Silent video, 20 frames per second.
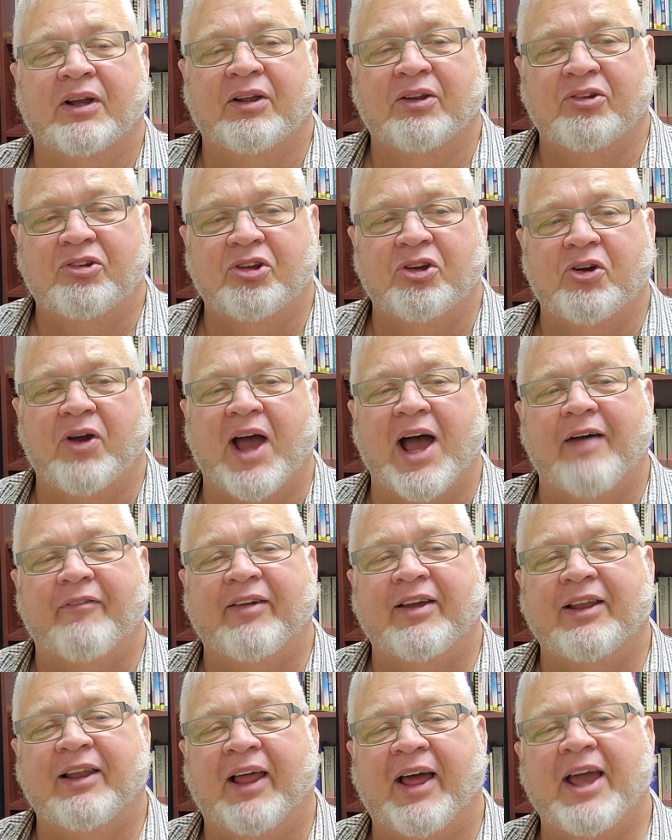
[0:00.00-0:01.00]
2.
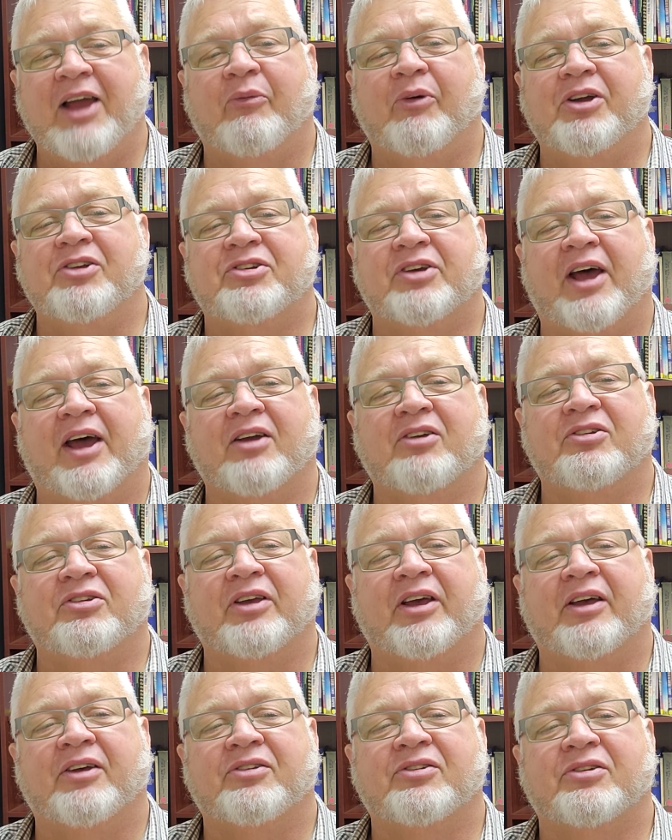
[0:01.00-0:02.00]
Having language
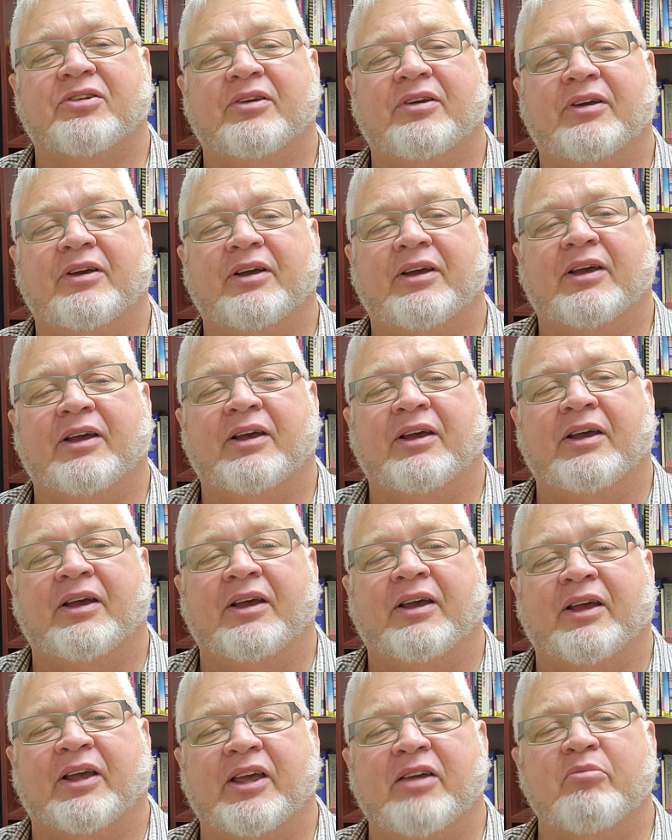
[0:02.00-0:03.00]
access.
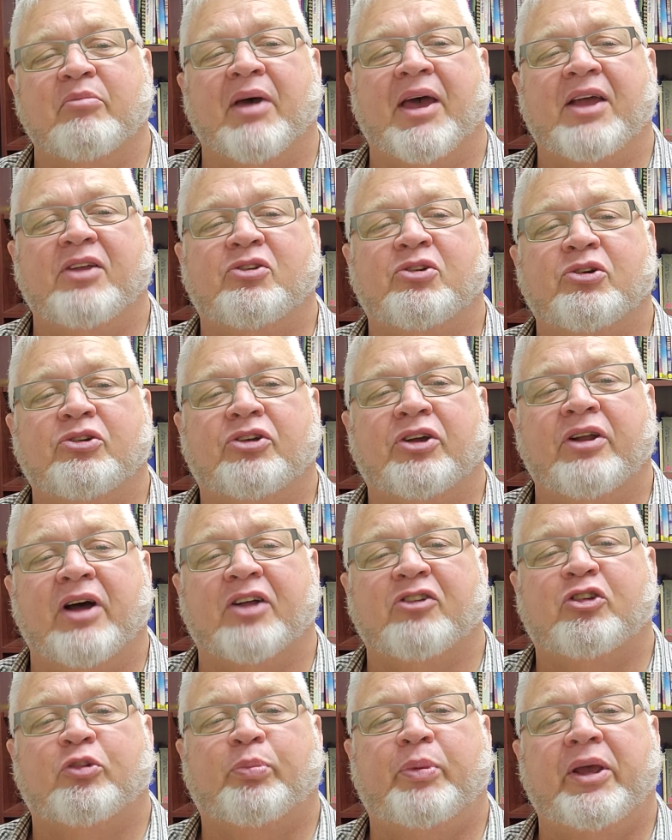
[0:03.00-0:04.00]
Inmates who do
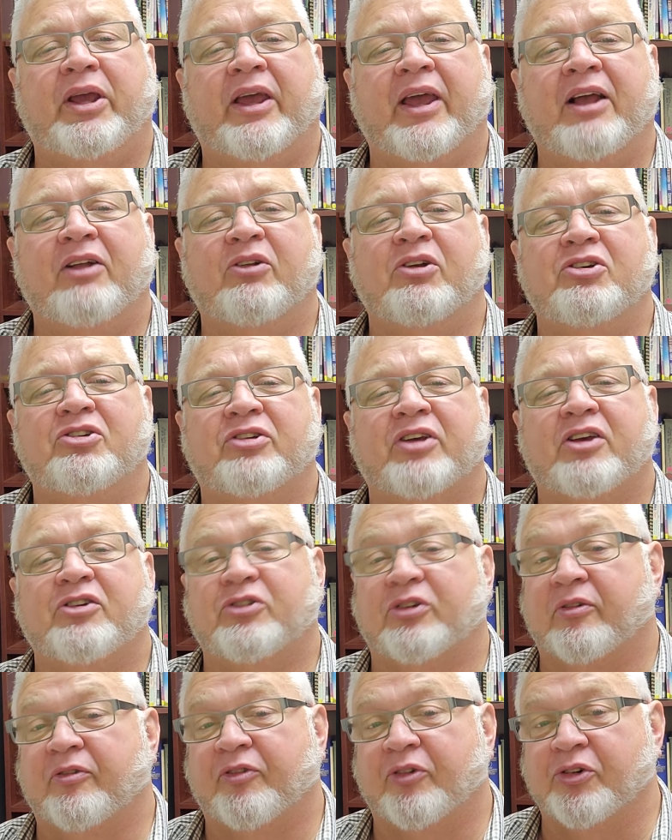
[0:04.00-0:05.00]
not speak English as
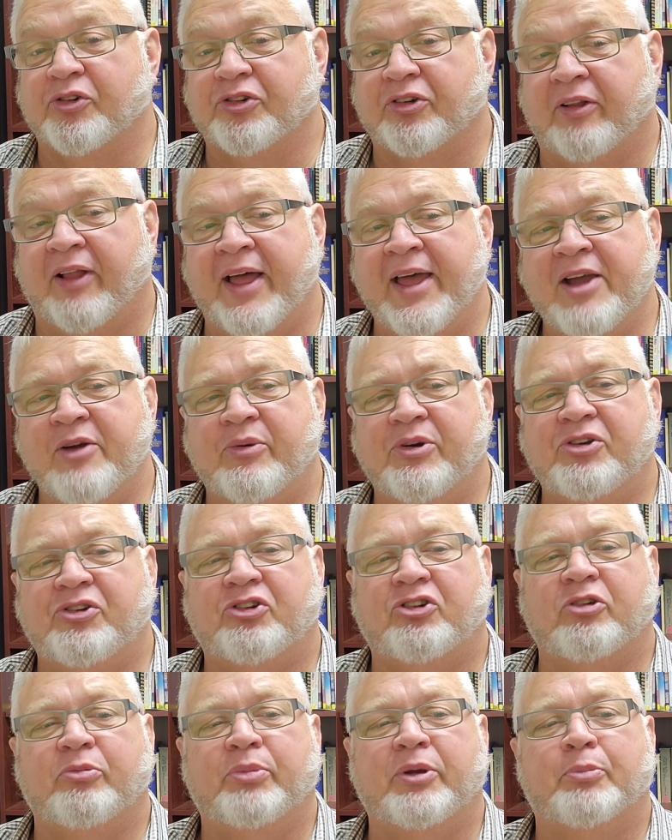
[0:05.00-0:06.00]
their first language
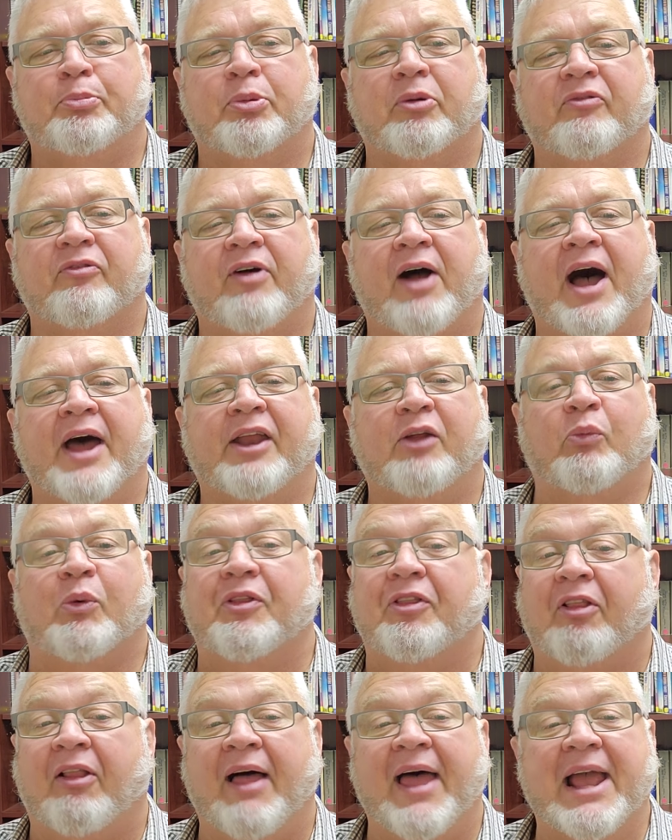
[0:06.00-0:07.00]
should be provided
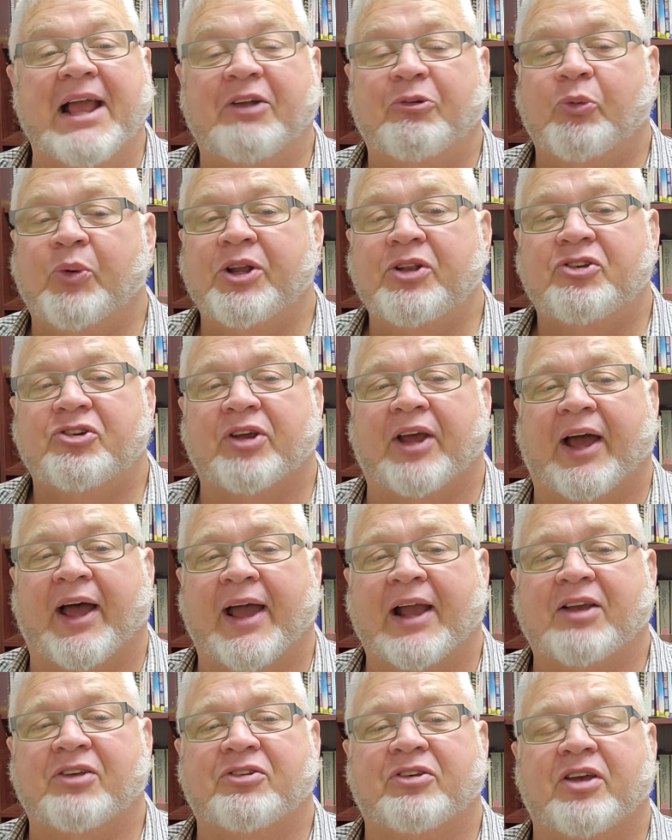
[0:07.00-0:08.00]
with language
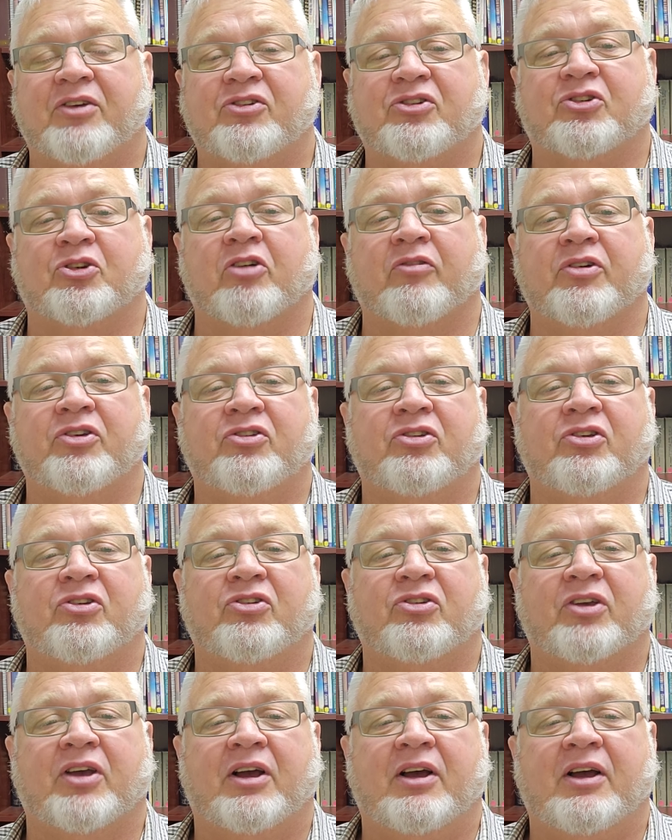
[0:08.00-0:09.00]
access services